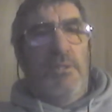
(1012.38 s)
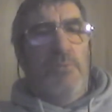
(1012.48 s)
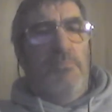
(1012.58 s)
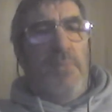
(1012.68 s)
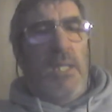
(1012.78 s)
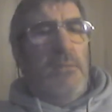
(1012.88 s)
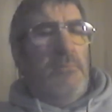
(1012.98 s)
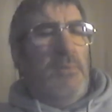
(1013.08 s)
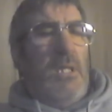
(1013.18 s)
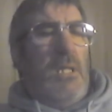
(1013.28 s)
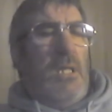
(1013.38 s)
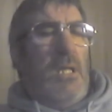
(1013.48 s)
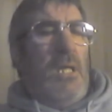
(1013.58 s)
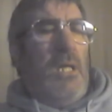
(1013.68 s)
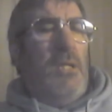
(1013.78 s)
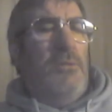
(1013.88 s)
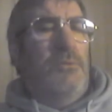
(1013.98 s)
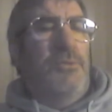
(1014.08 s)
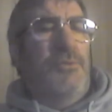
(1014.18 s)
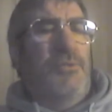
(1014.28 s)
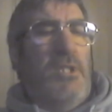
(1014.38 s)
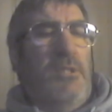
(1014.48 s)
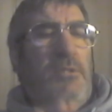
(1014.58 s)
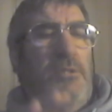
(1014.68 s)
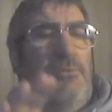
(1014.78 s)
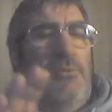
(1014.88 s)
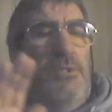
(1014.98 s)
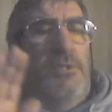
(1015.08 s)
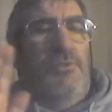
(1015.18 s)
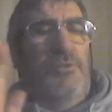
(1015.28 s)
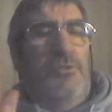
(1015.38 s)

it's about 110 degrees